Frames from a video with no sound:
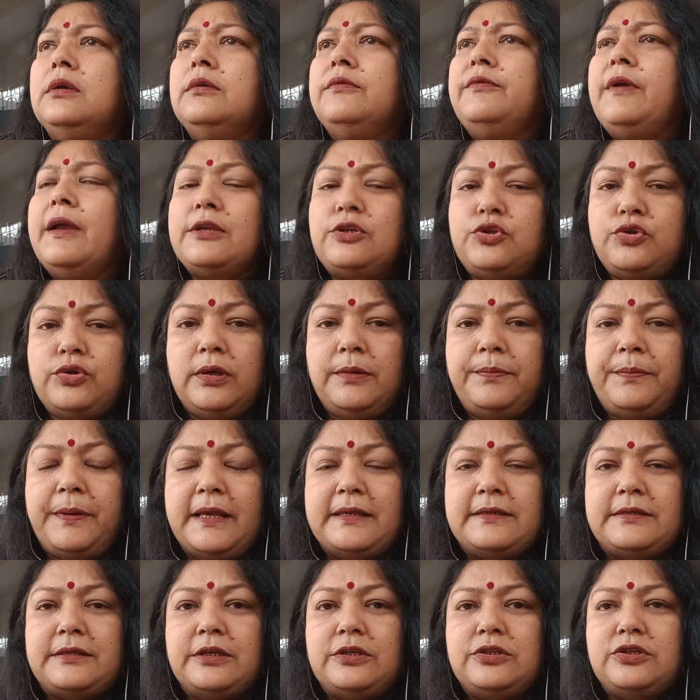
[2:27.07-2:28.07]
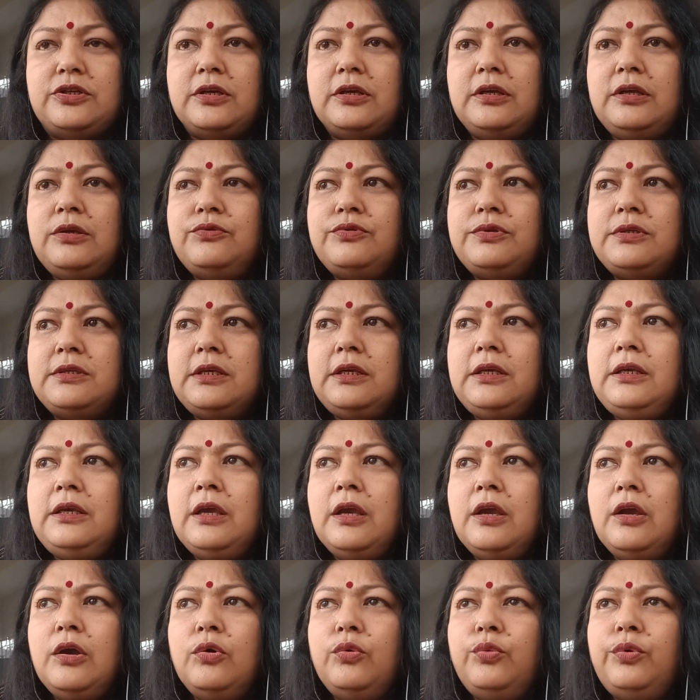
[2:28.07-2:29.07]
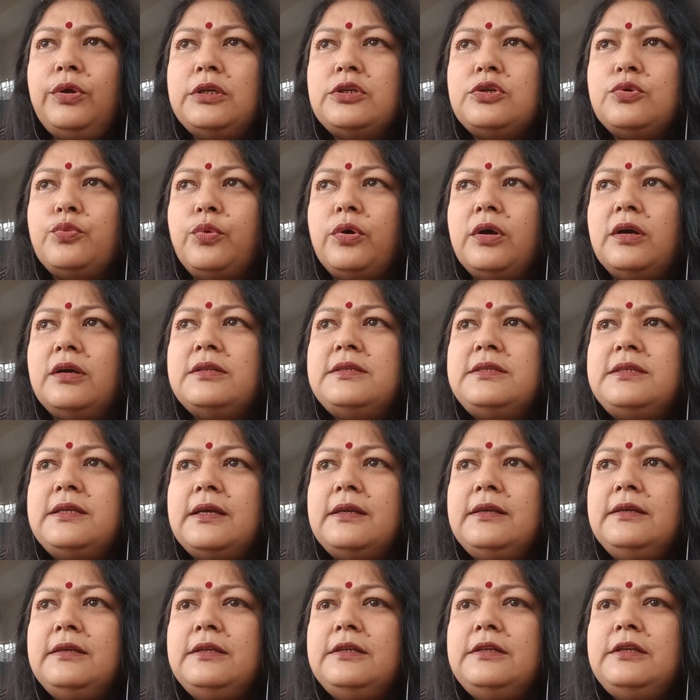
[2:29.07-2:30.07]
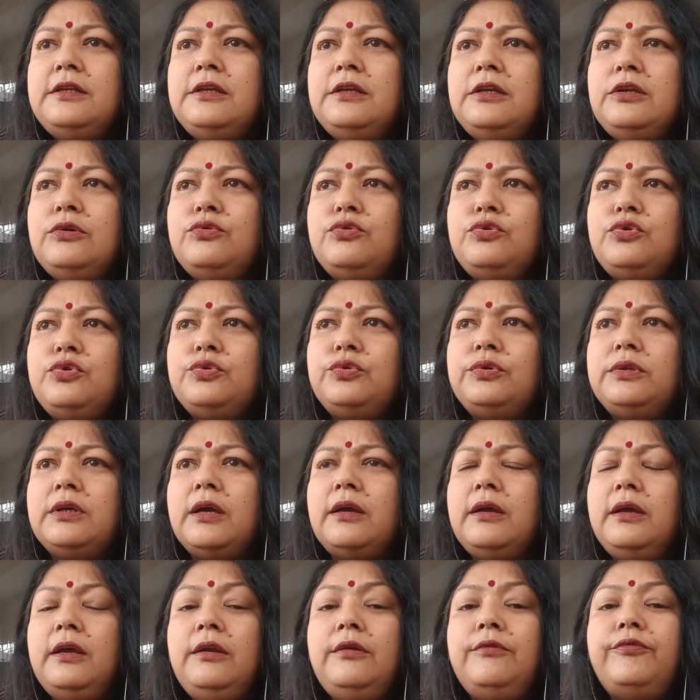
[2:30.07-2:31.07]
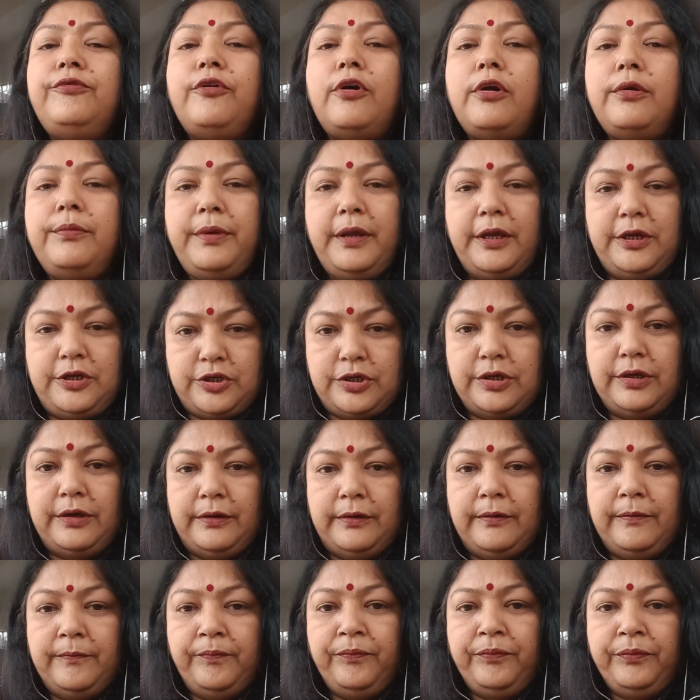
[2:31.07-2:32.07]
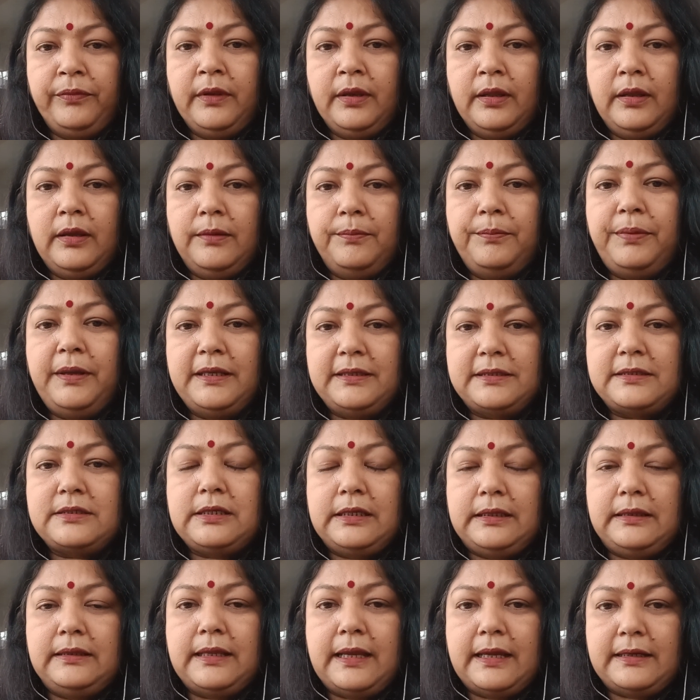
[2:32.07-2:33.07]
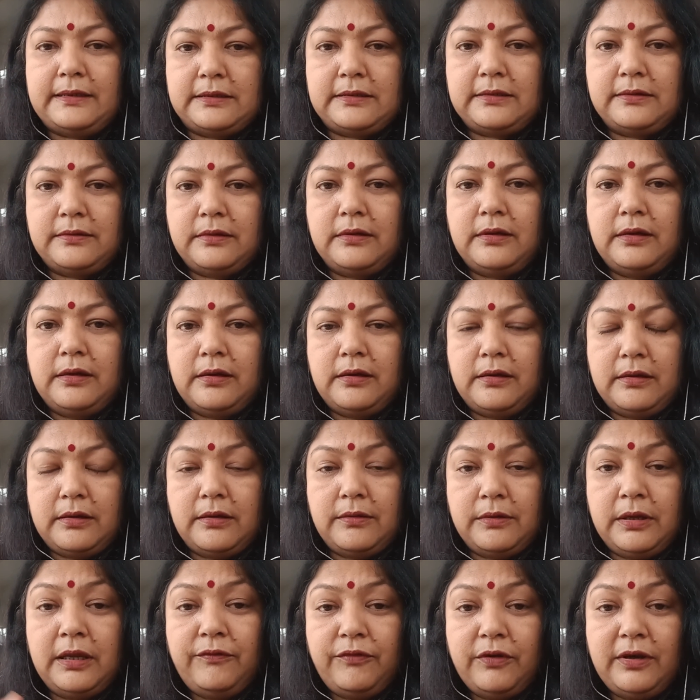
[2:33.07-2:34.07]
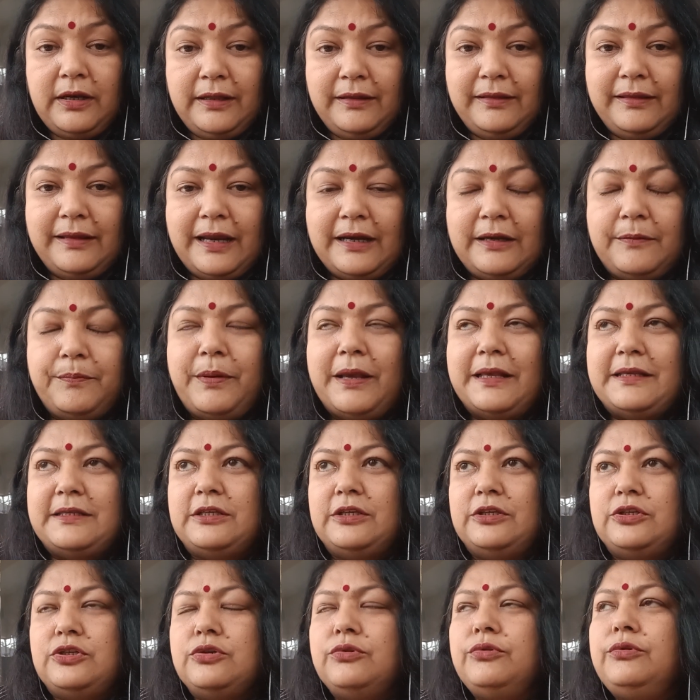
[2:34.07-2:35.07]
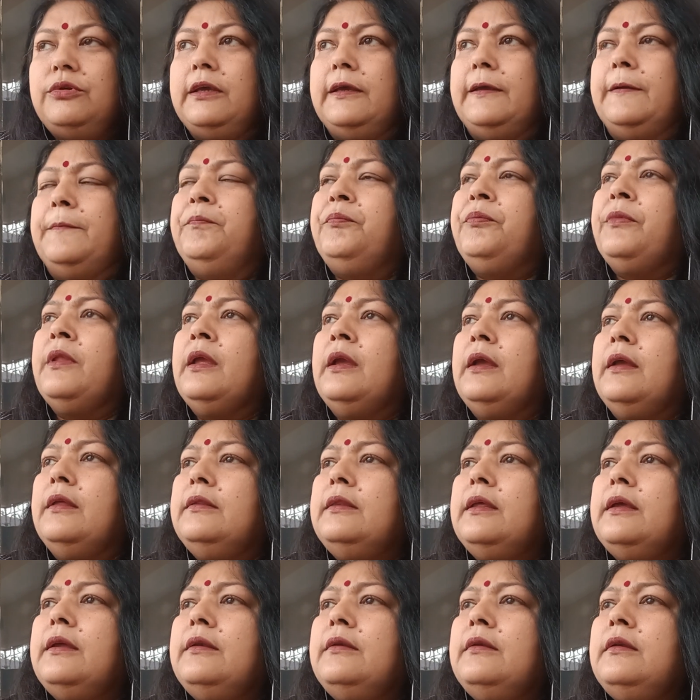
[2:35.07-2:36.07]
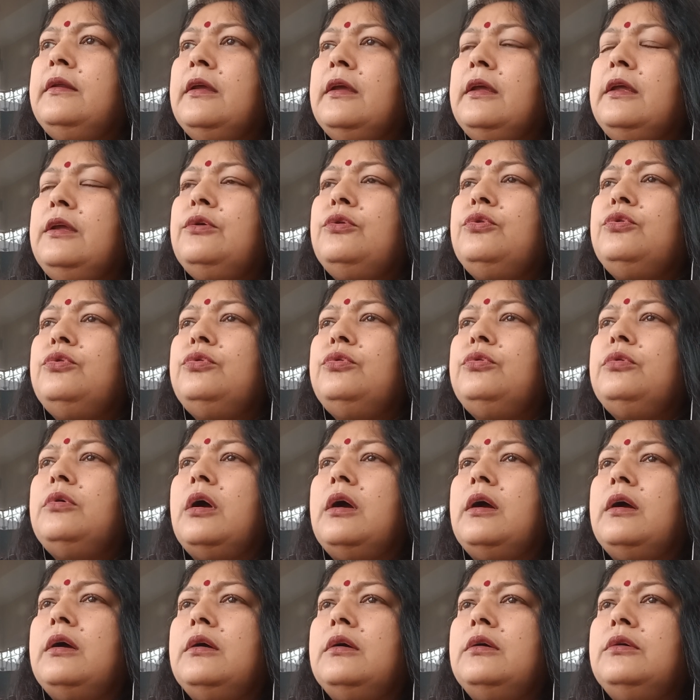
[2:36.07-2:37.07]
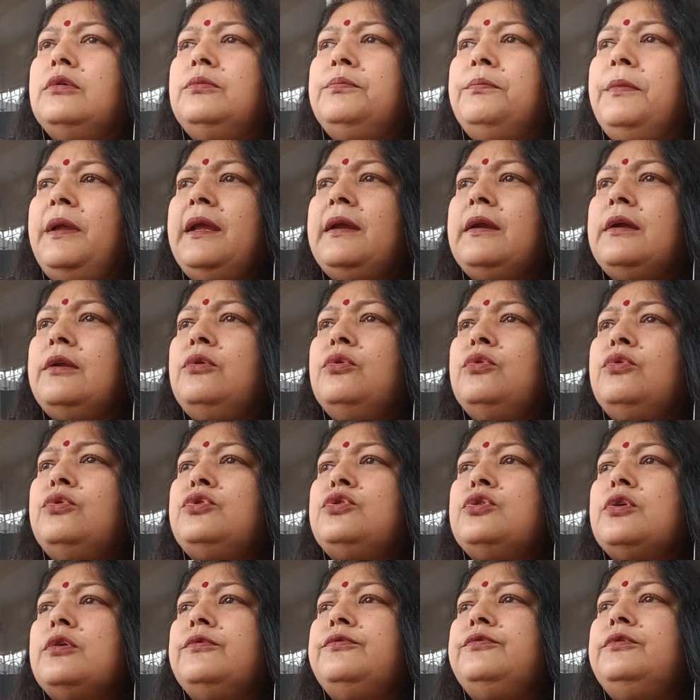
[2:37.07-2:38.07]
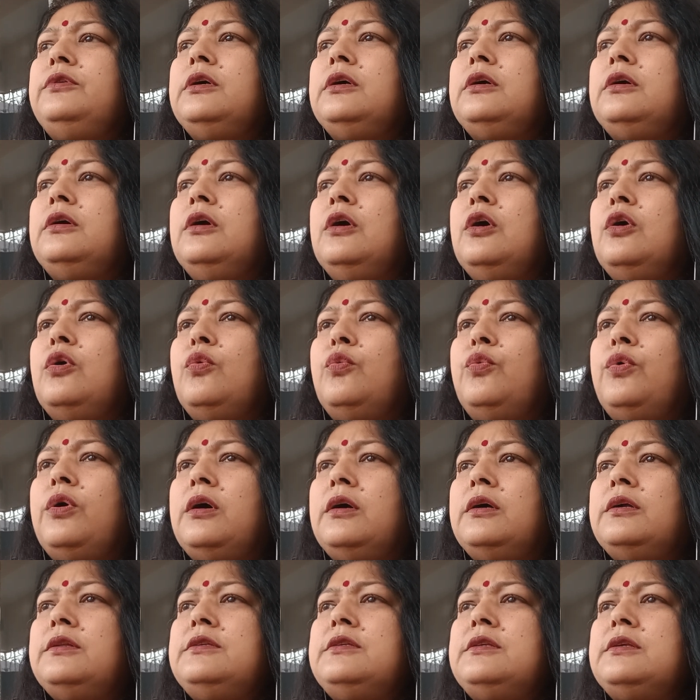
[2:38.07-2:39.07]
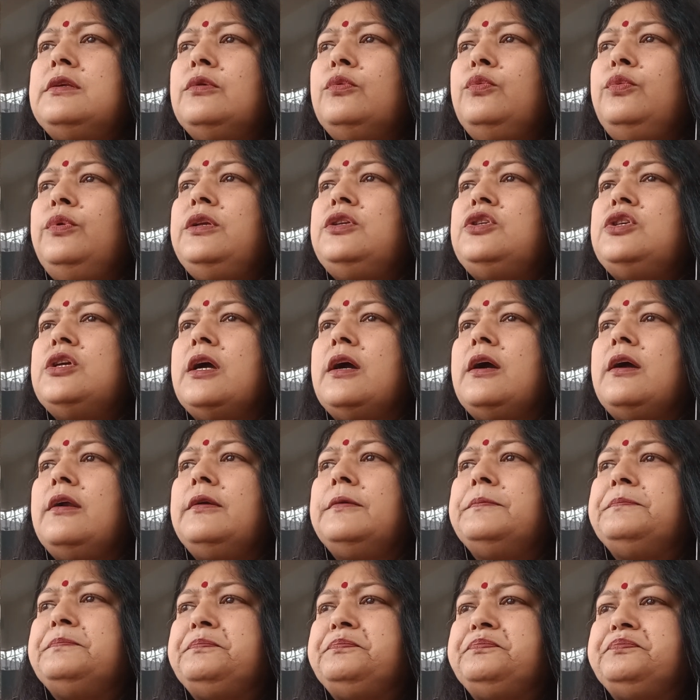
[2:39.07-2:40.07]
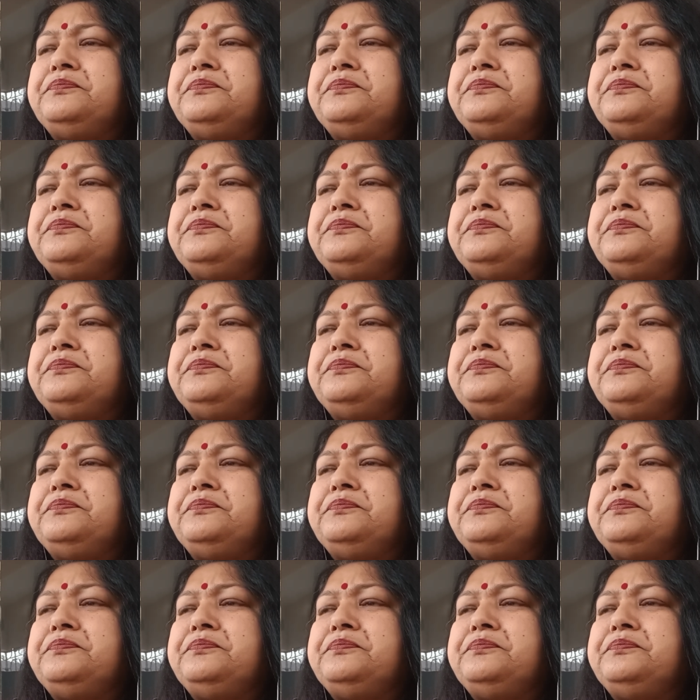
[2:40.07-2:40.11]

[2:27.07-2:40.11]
factual passage, you see which words are leading you to the information based in that given in that passage. Okay, then you make a note of the words which are